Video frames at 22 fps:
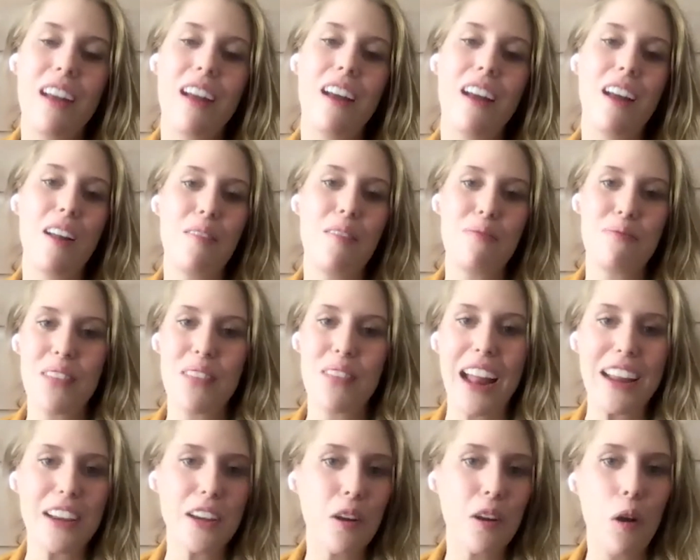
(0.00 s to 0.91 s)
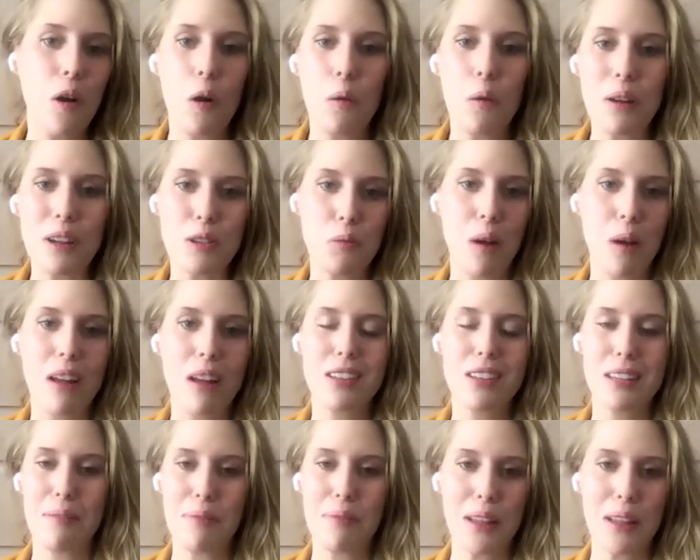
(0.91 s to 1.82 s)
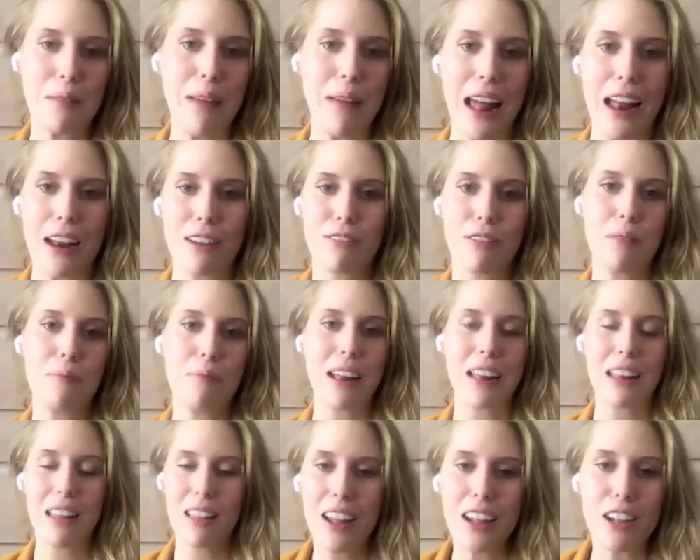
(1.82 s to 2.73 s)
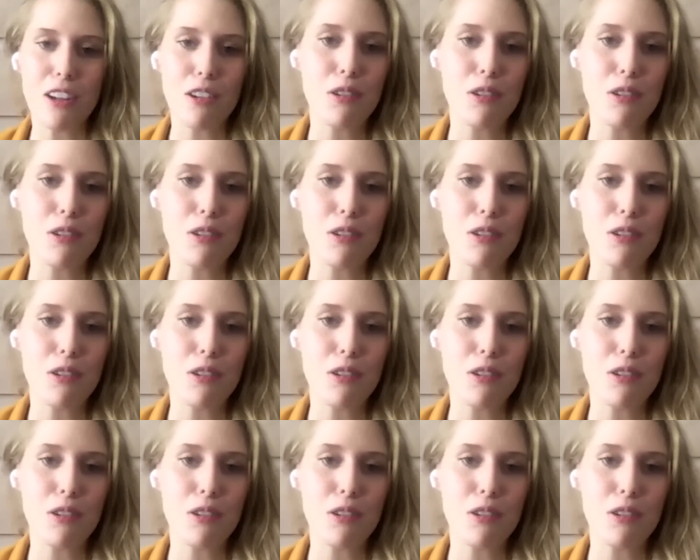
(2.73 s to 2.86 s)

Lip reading: I don't always want something back from my client.